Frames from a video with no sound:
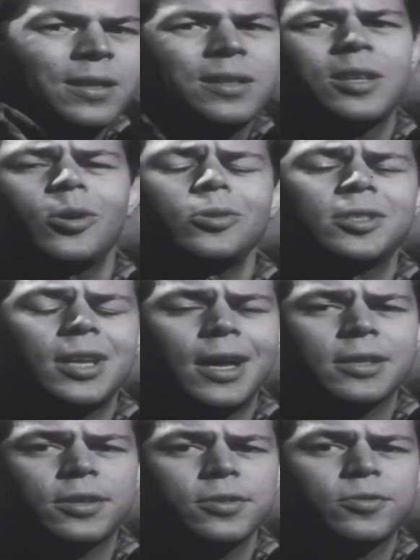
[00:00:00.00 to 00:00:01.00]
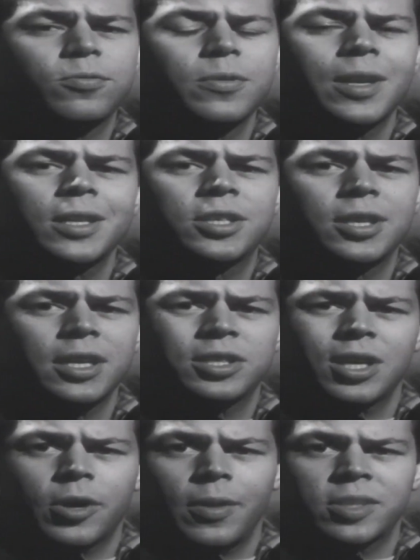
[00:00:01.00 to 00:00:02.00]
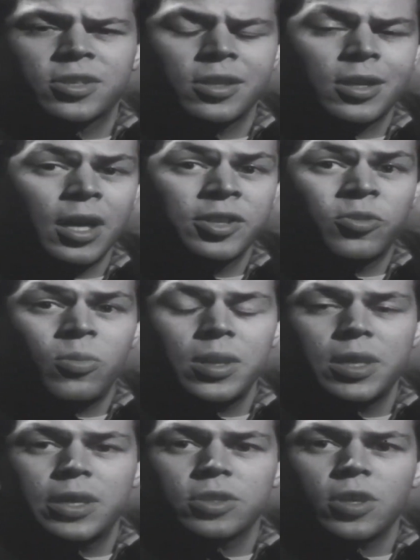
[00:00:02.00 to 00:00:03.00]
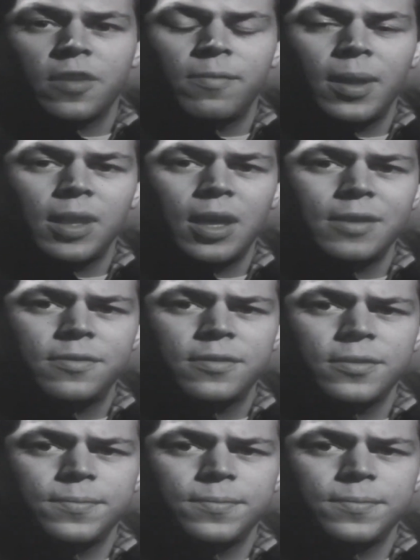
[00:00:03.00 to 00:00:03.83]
Did those doctors really say cigarettes could cut 20 years off my life?